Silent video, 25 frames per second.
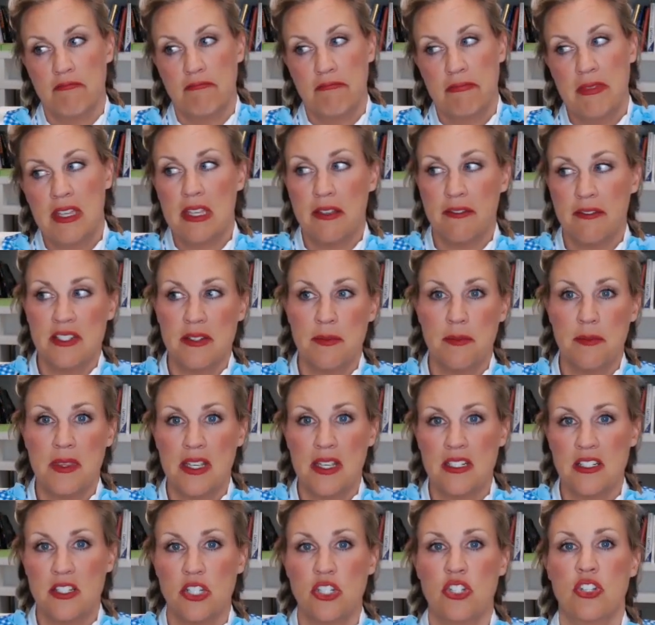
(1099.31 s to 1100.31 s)
Think of some
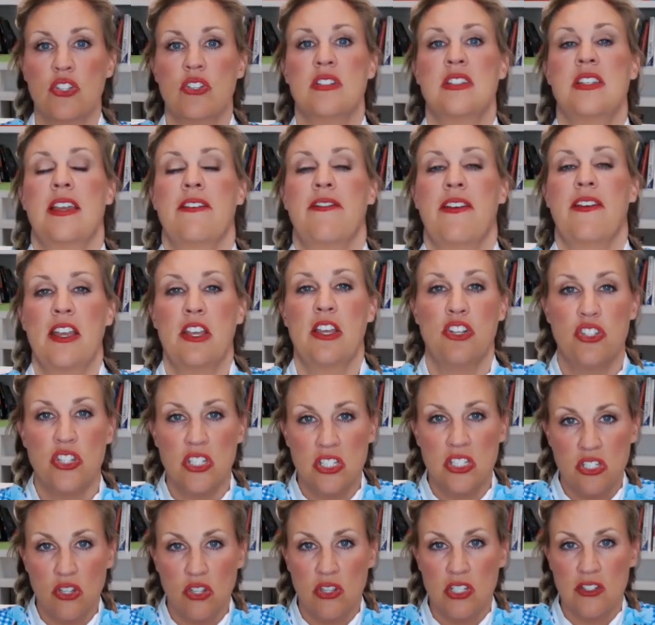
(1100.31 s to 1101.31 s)
things that you can say if I could
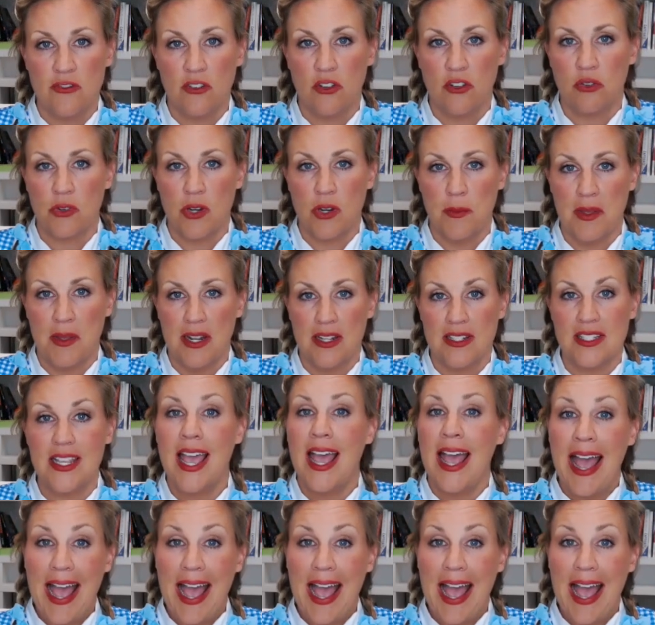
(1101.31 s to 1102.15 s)
just do this for three minutes.